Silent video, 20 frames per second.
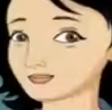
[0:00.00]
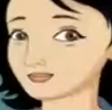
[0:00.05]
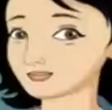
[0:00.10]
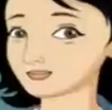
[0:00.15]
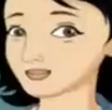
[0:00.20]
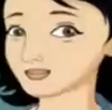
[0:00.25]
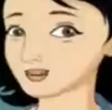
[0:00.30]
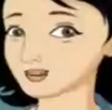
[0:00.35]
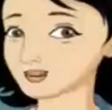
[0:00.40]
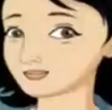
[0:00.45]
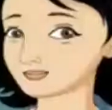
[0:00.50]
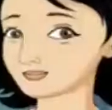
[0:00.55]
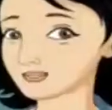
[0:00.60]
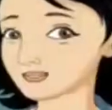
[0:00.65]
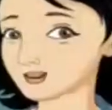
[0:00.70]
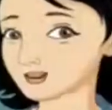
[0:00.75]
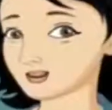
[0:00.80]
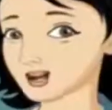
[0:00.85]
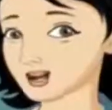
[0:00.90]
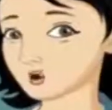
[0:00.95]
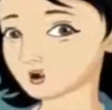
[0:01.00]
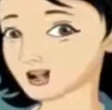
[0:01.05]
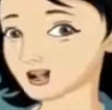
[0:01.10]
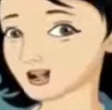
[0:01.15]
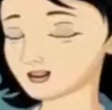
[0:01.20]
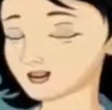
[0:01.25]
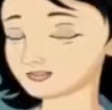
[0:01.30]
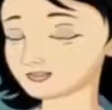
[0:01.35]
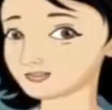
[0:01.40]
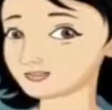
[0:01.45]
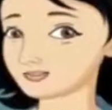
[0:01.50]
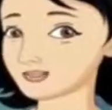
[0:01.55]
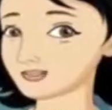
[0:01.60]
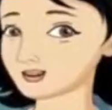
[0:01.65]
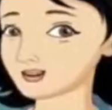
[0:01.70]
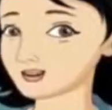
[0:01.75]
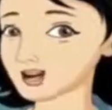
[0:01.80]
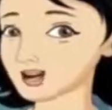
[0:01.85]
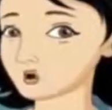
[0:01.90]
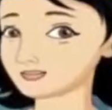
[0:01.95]
There are many types of
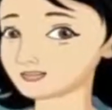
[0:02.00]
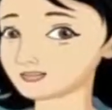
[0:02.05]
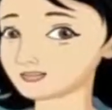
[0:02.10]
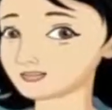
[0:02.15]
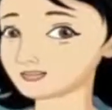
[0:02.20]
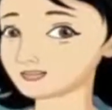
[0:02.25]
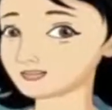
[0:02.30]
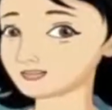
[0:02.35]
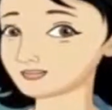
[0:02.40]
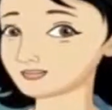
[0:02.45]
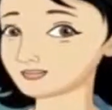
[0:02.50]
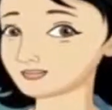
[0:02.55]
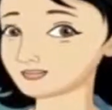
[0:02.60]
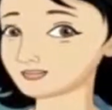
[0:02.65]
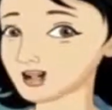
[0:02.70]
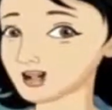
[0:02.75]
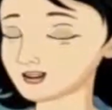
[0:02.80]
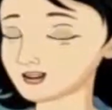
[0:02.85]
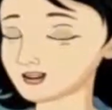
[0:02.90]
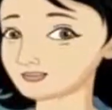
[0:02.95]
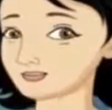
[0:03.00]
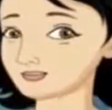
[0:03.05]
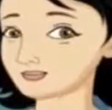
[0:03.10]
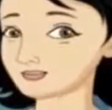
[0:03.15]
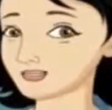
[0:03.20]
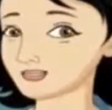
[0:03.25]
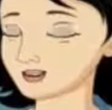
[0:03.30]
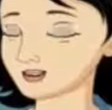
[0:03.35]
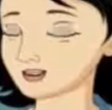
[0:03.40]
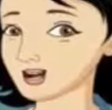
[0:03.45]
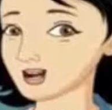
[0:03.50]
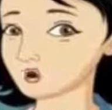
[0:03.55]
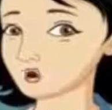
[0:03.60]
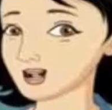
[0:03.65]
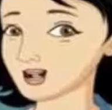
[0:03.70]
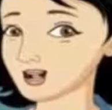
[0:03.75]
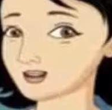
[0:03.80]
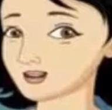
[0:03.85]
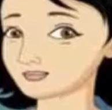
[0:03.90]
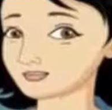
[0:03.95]
forces. Let us study about the
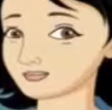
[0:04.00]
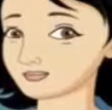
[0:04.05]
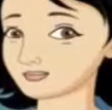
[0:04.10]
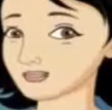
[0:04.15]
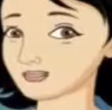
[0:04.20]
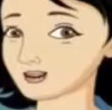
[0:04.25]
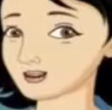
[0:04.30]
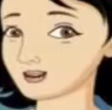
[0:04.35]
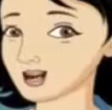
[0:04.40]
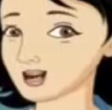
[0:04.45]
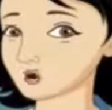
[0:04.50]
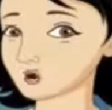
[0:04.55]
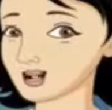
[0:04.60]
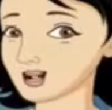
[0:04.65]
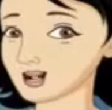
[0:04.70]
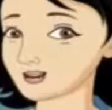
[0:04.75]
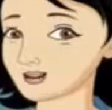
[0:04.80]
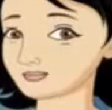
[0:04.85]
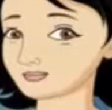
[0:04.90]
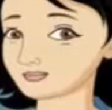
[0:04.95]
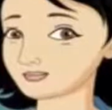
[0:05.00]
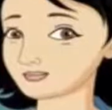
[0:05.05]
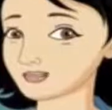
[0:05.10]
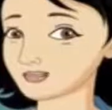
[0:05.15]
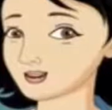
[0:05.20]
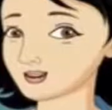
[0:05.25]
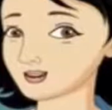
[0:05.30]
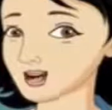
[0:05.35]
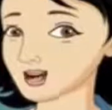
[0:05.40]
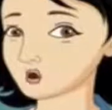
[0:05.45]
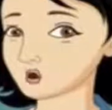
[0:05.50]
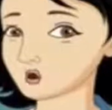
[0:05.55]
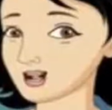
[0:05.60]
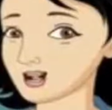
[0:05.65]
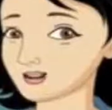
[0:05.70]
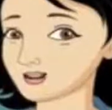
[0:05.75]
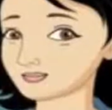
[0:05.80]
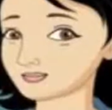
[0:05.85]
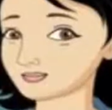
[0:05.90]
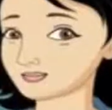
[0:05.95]
different types of forces by
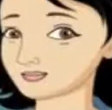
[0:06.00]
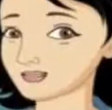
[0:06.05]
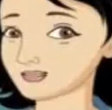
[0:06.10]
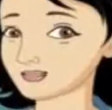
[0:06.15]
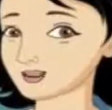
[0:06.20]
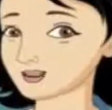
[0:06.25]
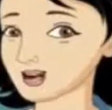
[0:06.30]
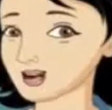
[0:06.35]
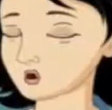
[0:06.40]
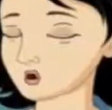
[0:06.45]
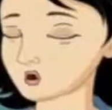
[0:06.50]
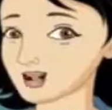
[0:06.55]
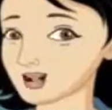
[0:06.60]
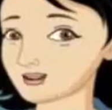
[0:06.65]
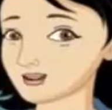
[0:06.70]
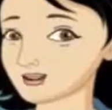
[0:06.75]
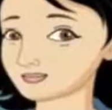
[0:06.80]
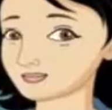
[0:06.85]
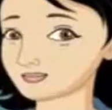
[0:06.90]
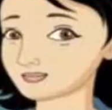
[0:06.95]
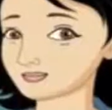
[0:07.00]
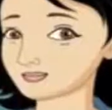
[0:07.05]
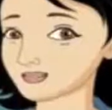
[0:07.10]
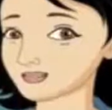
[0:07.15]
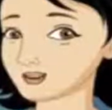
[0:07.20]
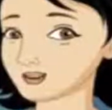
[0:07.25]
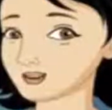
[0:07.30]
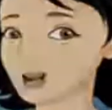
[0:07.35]
performing some activities.